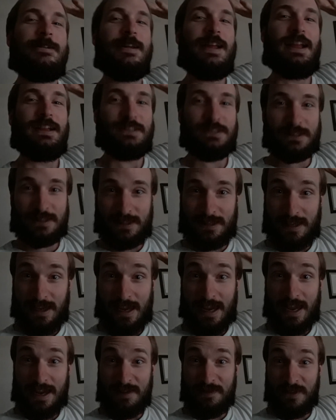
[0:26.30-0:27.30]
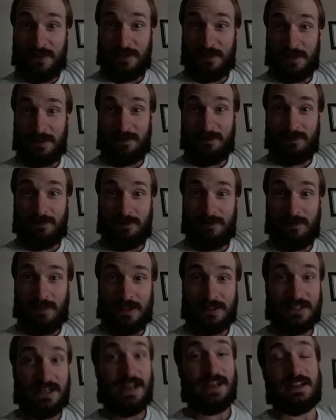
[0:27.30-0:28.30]
I had a movie.
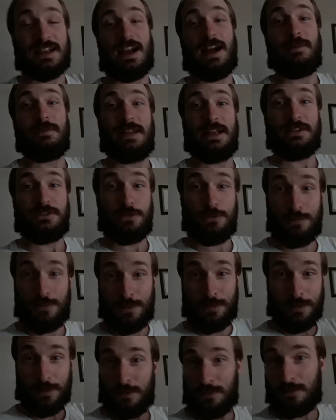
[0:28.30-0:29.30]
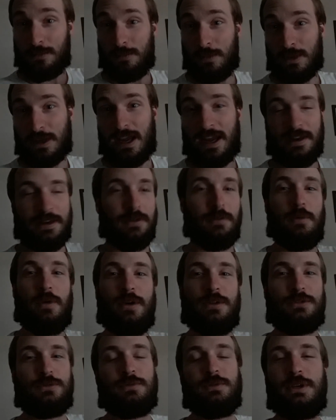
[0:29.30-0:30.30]
I tried to combine two movies. Well, kind of.
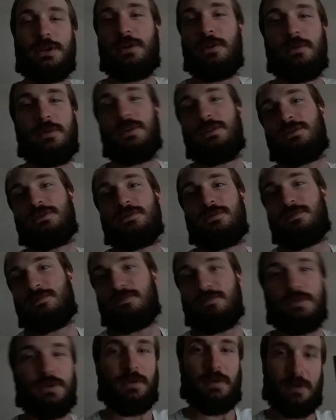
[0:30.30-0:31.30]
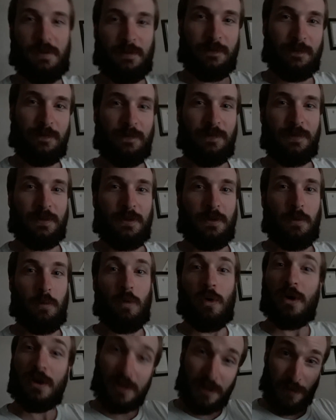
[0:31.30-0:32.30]
One's real, one's movie.
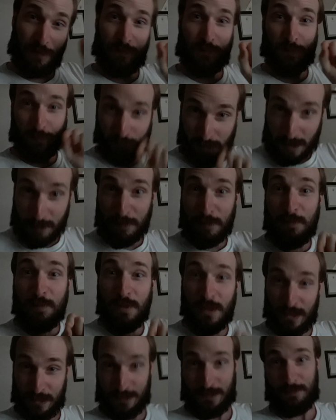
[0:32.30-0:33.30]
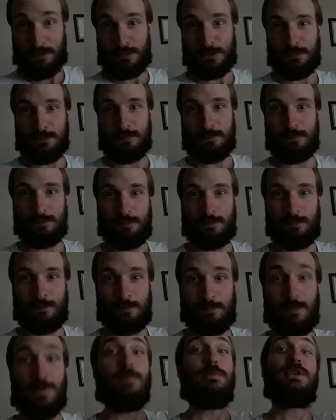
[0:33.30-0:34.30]
What if the Robin Williams
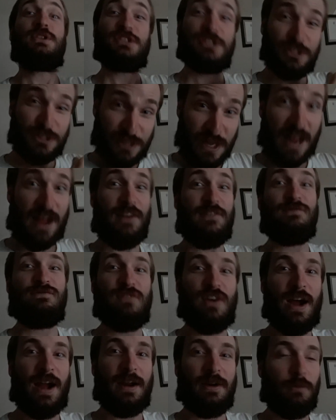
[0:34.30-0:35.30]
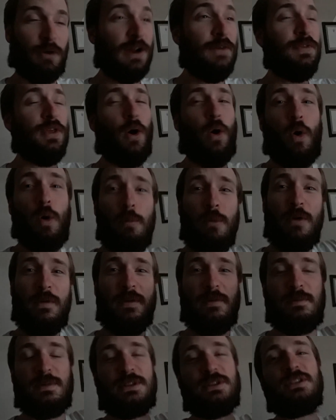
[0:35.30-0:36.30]
from Mrs. Doubtfire, what if the whole
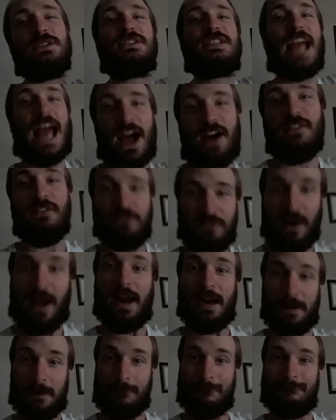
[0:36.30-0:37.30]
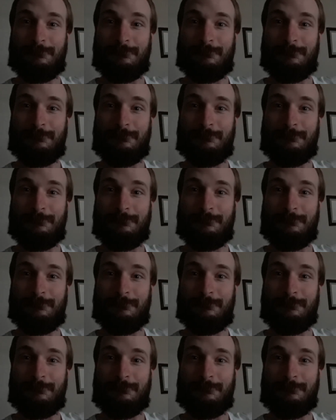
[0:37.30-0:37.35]
movie Mrs. Doubtfire,